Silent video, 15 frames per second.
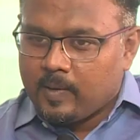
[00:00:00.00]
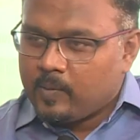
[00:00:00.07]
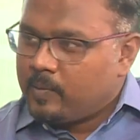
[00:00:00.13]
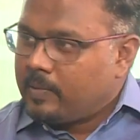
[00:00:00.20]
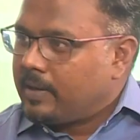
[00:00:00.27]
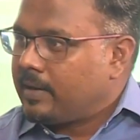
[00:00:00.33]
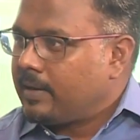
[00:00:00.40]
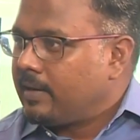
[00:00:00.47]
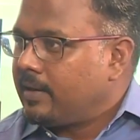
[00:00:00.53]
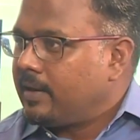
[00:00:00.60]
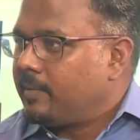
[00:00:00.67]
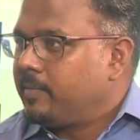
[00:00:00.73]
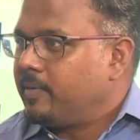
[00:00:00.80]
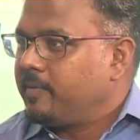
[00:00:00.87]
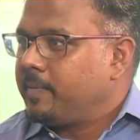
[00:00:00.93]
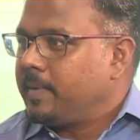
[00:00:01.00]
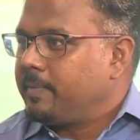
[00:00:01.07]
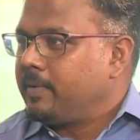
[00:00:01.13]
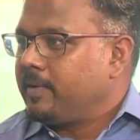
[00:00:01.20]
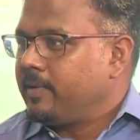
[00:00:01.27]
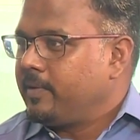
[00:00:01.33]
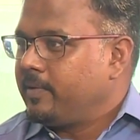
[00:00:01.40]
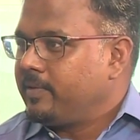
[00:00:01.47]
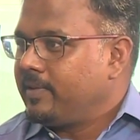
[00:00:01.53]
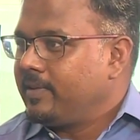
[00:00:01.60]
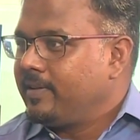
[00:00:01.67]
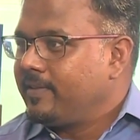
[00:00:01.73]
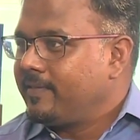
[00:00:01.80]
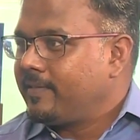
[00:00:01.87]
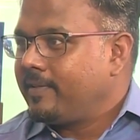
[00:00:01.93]
where a number of people are using
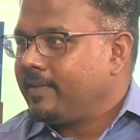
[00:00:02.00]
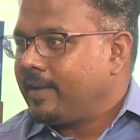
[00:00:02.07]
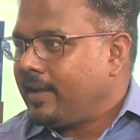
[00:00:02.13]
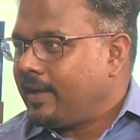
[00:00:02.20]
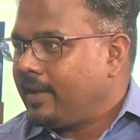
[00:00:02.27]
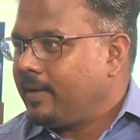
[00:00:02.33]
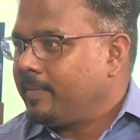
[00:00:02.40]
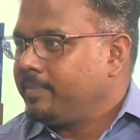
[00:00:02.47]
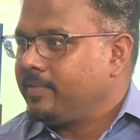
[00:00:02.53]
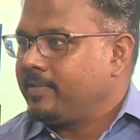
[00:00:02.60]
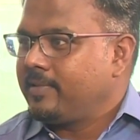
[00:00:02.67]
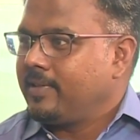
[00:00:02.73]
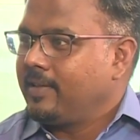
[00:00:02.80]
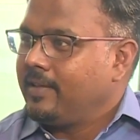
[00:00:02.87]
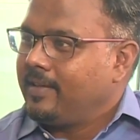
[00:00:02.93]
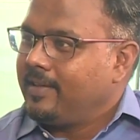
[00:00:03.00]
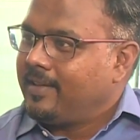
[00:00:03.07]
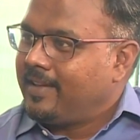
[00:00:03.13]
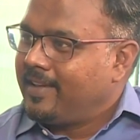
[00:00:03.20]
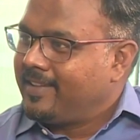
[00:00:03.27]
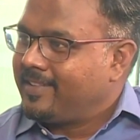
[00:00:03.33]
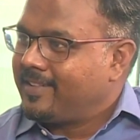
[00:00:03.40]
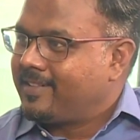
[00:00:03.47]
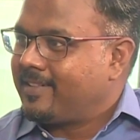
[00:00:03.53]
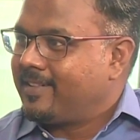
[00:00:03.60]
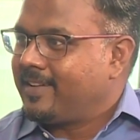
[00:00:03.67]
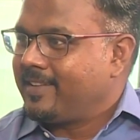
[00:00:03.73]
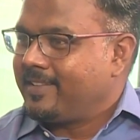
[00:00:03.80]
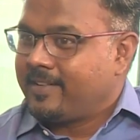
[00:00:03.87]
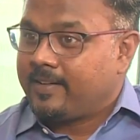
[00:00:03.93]
different apps,
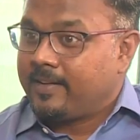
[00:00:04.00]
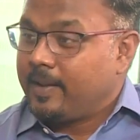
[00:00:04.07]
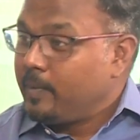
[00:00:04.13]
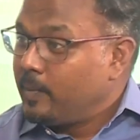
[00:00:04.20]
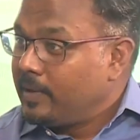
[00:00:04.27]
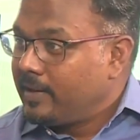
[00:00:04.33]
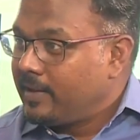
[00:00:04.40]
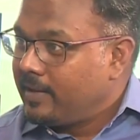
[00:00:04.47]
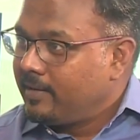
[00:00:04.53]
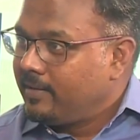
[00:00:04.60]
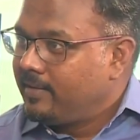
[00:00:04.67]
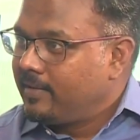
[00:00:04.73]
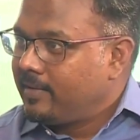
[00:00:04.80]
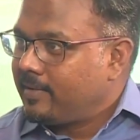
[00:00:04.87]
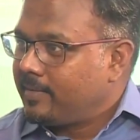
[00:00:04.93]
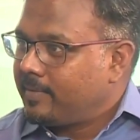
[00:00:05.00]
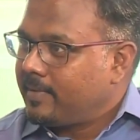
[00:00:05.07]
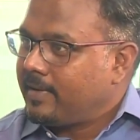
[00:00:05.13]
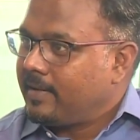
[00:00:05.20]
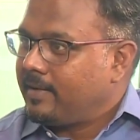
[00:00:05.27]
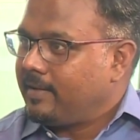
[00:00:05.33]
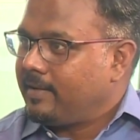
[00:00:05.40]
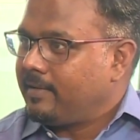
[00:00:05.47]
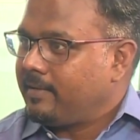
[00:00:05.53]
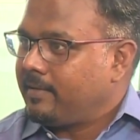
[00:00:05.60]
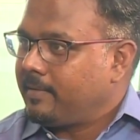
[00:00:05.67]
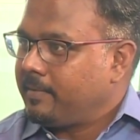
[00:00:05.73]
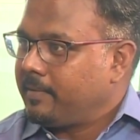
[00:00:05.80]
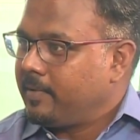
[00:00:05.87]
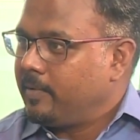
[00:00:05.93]
etc., etc. Even kids are,
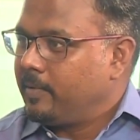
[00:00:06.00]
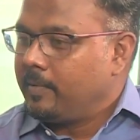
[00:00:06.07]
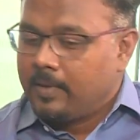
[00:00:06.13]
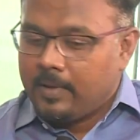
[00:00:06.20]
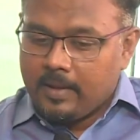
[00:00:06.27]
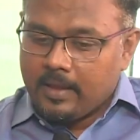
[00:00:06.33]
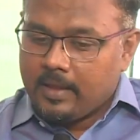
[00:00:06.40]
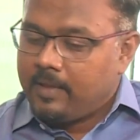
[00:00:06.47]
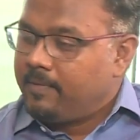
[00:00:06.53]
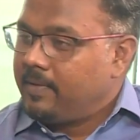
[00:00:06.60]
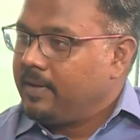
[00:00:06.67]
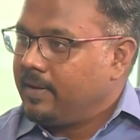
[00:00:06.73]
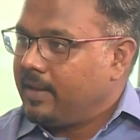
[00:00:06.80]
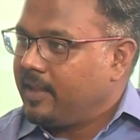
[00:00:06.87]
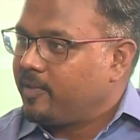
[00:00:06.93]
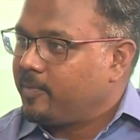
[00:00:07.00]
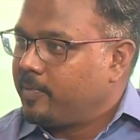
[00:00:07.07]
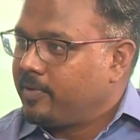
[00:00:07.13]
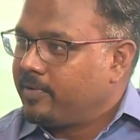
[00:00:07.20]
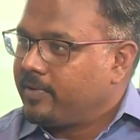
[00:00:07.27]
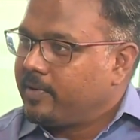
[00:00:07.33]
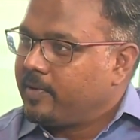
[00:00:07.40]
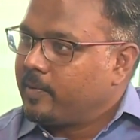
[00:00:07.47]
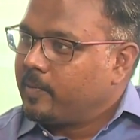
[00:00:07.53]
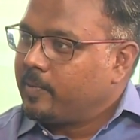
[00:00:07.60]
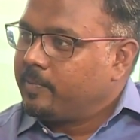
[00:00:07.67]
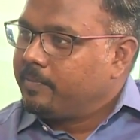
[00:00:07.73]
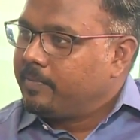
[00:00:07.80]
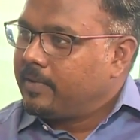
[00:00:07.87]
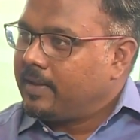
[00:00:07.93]
given exposure
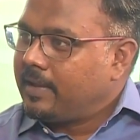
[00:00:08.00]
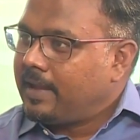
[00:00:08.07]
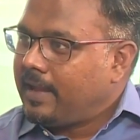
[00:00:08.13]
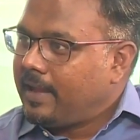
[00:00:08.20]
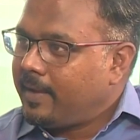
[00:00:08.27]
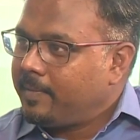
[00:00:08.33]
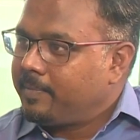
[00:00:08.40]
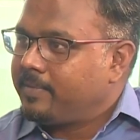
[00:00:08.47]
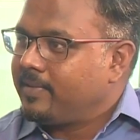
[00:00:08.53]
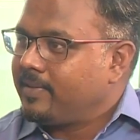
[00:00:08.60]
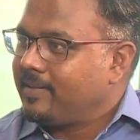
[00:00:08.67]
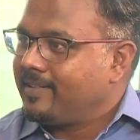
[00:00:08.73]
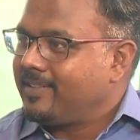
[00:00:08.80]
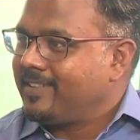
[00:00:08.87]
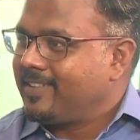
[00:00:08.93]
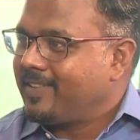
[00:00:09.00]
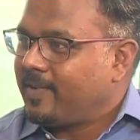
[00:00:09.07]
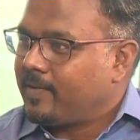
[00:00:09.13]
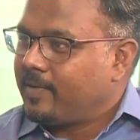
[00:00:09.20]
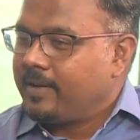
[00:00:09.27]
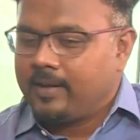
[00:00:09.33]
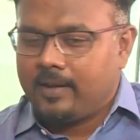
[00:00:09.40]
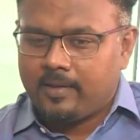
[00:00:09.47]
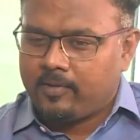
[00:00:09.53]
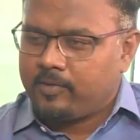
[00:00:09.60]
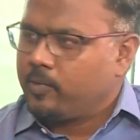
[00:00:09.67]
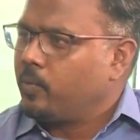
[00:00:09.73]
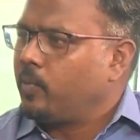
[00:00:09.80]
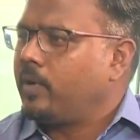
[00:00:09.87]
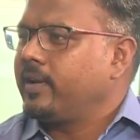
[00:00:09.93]
to apps and online classes.
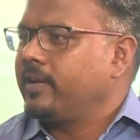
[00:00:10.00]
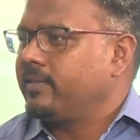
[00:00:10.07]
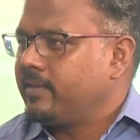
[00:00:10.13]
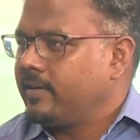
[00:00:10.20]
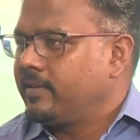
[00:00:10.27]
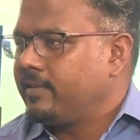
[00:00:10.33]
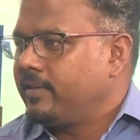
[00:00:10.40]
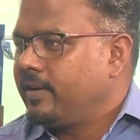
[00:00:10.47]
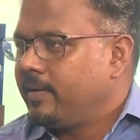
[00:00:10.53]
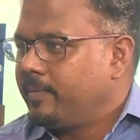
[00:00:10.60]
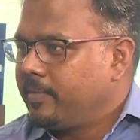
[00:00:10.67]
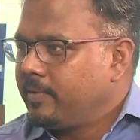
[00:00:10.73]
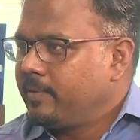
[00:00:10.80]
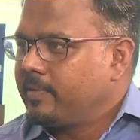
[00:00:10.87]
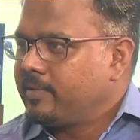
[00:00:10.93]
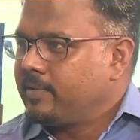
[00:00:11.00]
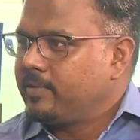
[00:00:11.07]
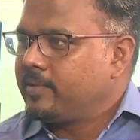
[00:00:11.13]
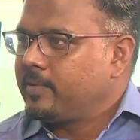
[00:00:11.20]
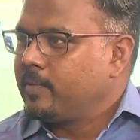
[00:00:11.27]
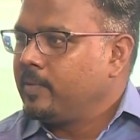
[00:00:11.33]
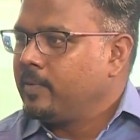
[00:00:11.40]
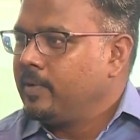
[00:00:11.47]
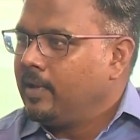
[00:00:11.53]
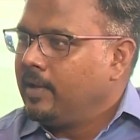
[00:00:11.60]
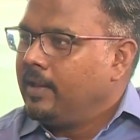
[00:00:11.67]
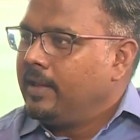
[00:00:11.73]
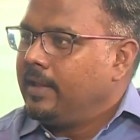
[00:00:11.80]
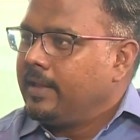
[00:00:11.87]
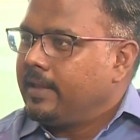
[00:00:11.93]
To what extent Shriram Universal School
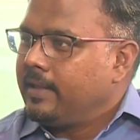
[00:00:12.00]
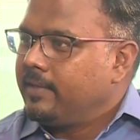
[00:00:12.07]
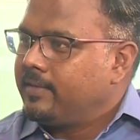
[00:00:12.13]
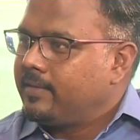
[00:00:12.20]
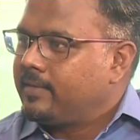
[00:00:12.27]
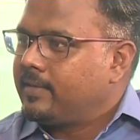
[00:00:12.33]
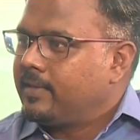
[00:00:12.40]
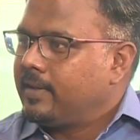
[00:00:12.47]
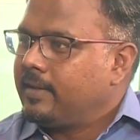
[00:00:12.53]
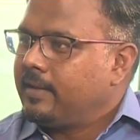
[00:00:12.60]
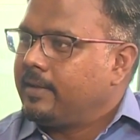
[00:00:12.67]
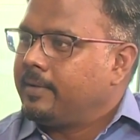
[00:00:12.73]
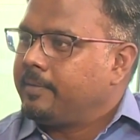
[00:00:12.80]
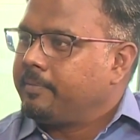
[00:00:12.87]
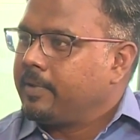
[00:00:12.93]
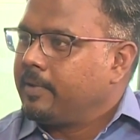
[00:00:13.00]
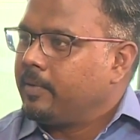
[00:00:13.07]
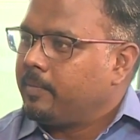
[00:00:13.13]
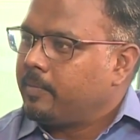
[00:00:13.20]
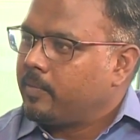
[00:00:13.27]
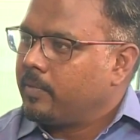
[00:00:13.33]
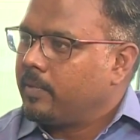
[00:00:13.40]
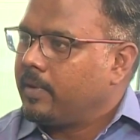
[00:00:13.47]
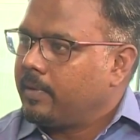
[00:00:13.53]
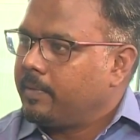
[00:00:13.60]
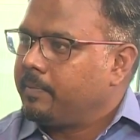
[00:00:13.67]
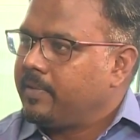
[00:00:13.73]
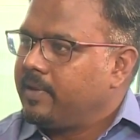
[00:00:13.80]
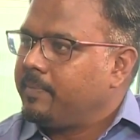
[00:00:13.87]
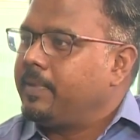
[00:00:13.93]
is,
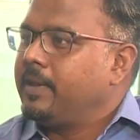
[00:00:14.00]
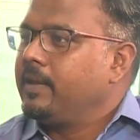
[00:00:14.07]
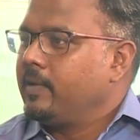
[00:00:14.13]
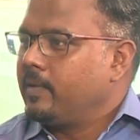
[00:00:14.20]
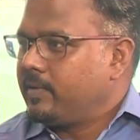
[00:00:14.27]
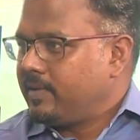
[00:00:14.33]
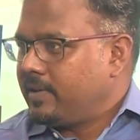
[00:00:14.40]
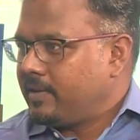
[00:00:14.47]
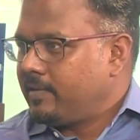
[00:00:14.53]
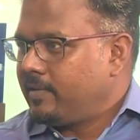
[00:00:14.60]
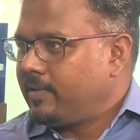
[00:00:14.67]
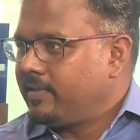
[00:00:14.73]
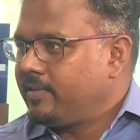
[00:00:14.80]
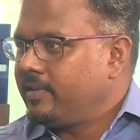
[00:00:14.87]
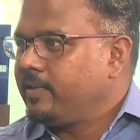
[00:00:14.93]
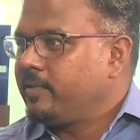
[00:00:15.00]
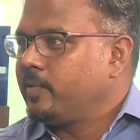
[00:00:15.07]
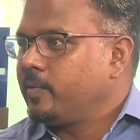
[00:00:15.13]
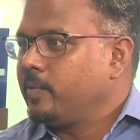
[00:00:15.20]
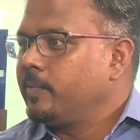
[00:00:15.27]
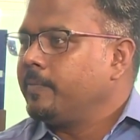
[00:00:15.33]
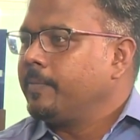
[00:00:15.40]
depending on technology to